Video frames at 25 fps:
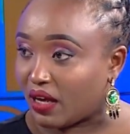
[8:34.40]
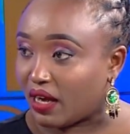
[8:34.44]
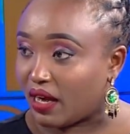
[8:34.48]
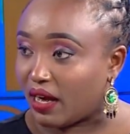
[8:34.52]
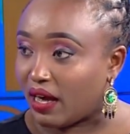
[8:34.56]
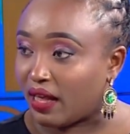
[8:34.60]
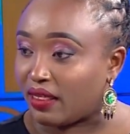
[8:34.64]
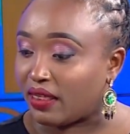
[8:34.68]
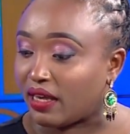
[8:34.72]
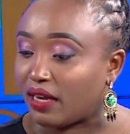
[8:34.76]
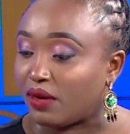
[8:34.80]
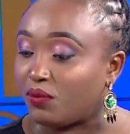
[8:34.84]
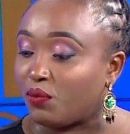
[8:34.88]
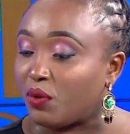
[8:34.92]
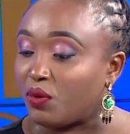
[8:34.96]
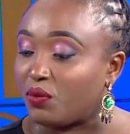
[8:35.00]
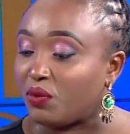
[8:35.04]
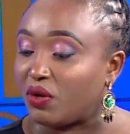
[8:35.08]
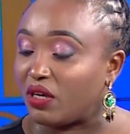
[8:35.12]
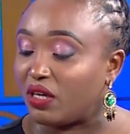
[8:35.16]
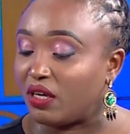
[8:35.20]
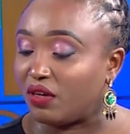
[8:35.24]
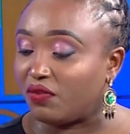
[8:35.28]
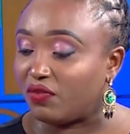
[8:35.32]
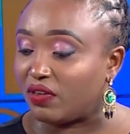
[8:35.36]
And then when we
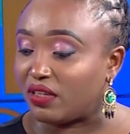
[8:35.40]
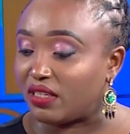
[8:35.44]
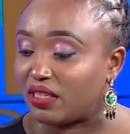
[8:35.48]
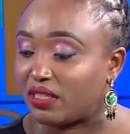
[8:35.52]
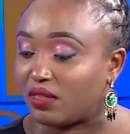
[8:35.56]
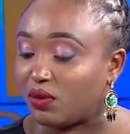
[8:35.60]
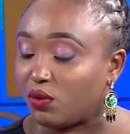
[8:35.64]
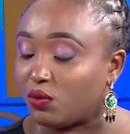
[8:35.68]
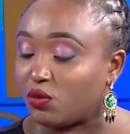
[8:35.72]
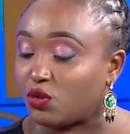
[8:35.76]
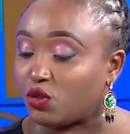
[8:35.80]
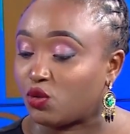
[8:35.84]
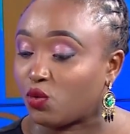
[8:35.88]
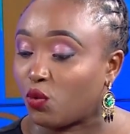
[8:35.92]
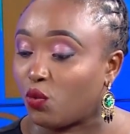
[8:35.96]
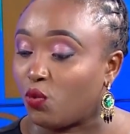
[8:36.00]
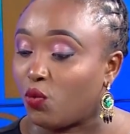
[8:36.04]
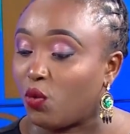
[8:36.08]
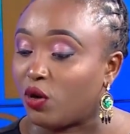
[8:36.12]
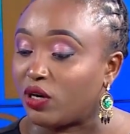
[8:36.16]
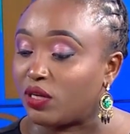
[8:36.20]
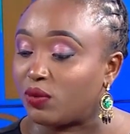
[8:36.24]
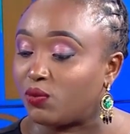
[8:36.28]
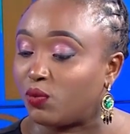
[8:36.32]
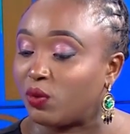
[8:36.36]
give it, so
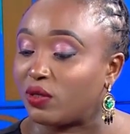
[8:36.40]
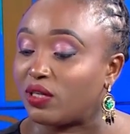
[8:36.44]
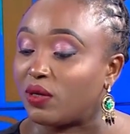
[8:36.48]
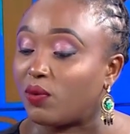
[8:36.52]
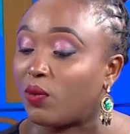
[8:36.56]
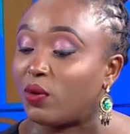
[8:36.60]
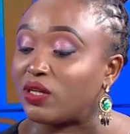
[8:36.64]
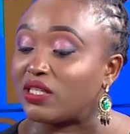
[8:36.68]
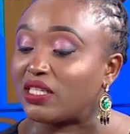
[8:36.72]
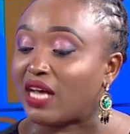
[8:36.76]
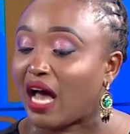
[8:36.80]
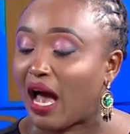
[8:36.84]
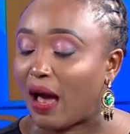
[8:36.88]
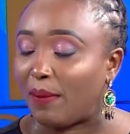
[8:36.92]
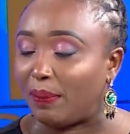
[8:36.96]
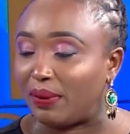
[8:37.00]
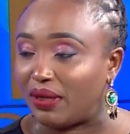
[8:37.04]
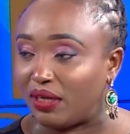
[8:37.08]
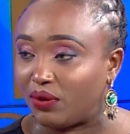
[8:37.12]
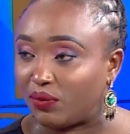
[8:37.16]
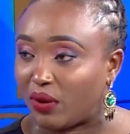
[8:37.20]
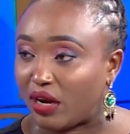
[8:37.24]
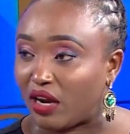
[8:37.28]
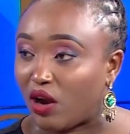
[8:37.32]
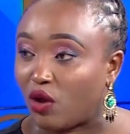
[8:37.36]
what's
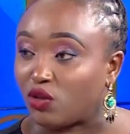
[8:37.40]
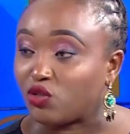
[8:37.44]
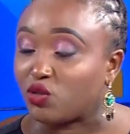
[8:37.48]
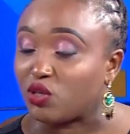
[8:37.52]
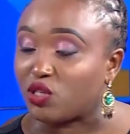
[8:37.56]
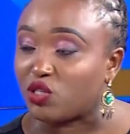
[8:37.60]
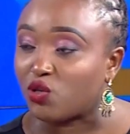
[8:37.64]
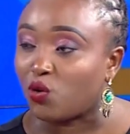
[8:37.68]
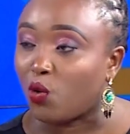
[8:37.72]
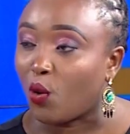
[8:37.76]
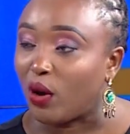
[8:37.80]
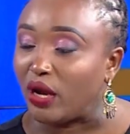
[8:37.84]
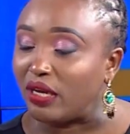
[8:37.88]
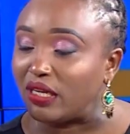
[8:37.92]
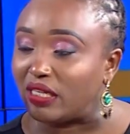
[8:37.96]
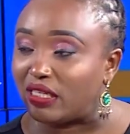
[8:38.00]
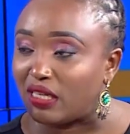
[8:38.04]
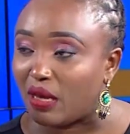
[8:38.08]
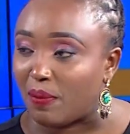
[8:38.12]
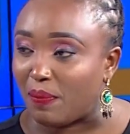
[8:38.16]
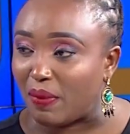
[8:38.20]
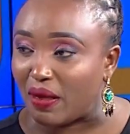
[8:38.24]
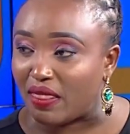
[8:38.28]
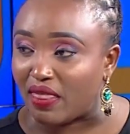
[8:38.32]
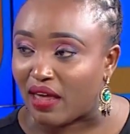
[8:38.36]
happening right now? So it's going
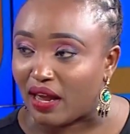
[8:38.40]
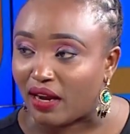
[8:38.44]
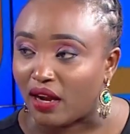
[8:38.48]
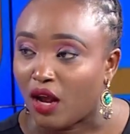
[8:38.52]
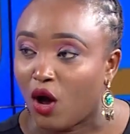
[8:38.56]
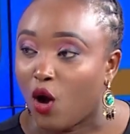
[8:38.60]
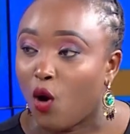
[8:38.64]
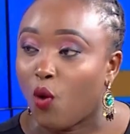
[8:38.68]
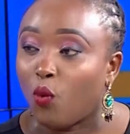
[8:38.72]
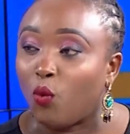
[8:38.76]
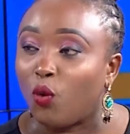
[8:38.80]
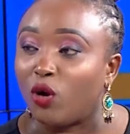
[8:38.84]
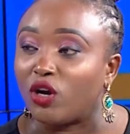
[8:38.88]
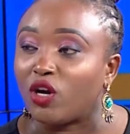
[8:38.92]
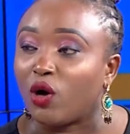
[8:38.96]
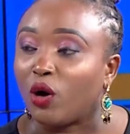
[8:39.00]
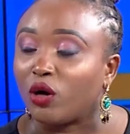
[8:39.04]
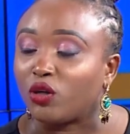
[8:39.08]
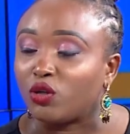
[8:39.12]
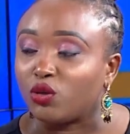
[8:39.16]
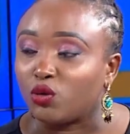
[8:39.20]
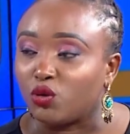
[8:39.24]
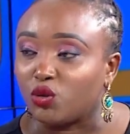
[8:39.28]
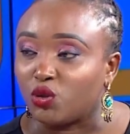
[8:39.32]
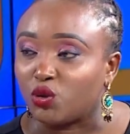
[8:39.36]
deeper than what our
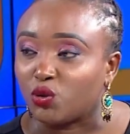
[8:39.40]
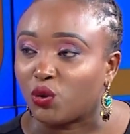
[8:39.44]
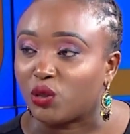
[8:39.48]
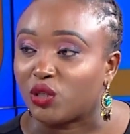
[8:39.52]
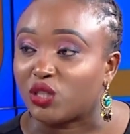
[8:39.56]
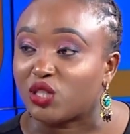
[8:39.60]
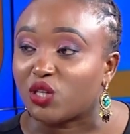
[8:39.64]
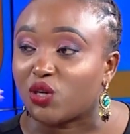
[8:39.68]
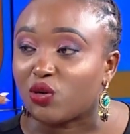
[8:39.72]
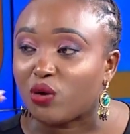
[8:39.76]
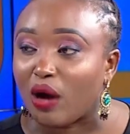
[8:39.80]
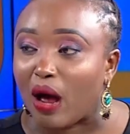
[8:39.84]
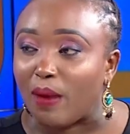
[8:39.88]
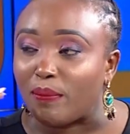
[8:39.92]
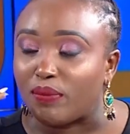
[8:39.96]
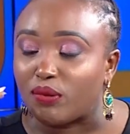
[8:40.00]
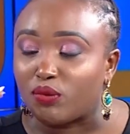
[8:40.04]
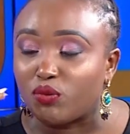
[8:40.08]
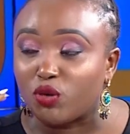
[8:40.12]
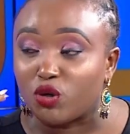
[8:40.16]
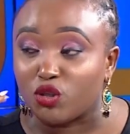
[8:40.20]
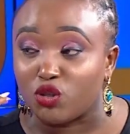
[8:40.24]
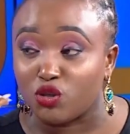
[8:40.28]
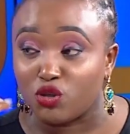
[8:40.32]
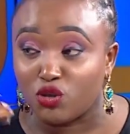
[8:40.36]
usual scrub
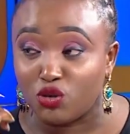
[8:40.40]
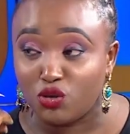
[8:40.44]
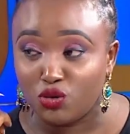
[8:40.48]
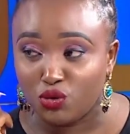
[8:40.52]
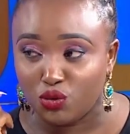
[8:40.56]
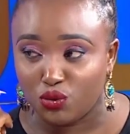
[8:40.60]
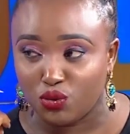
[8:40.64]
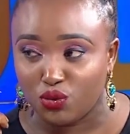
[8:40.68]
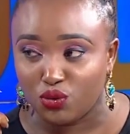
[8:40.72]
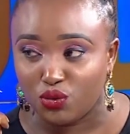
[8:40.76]
would do.